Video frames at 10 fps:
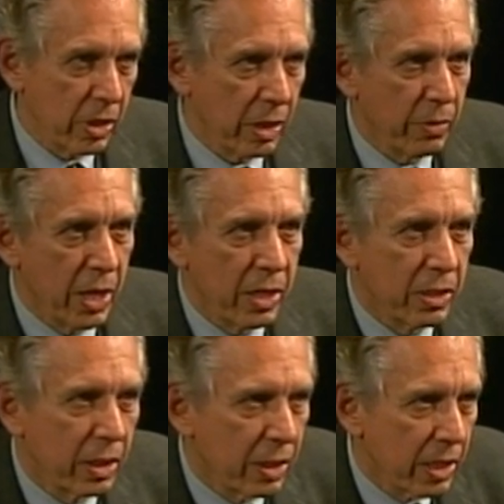like we had in
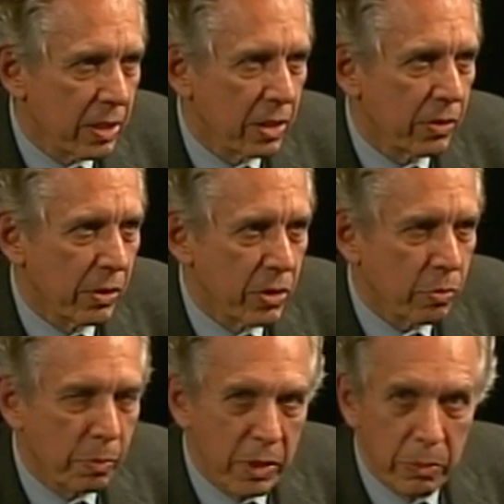the 1930s
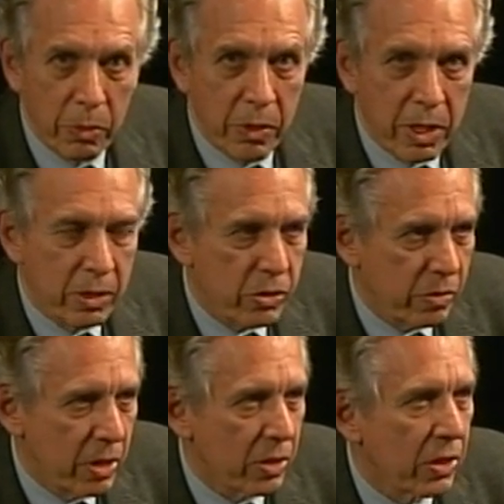where people were out in the
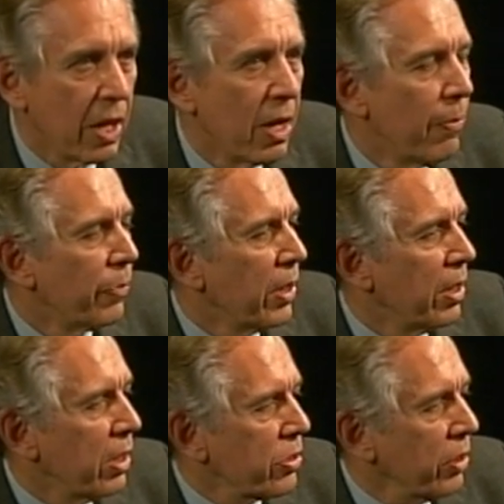streets.
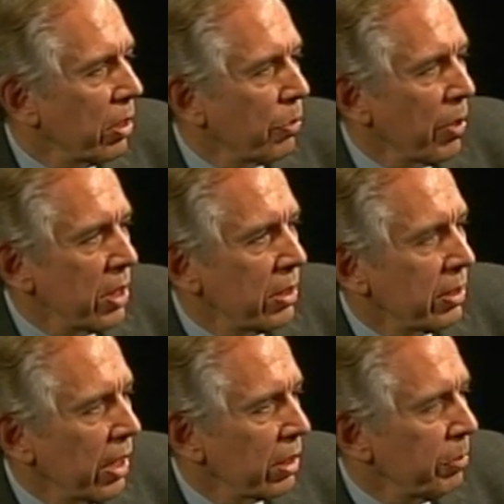Is there a way that
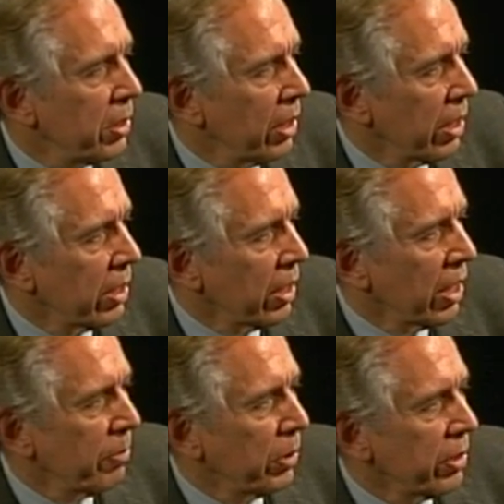that could be done? And
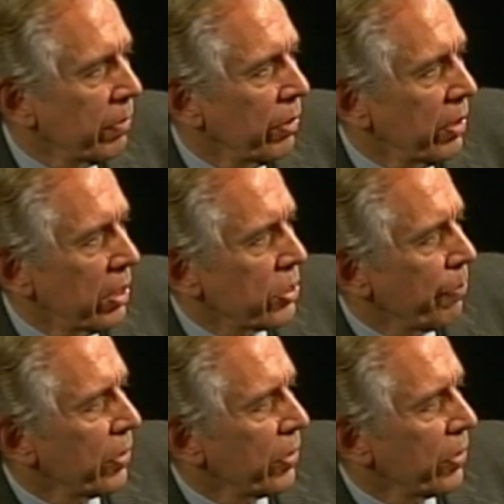I believe there is.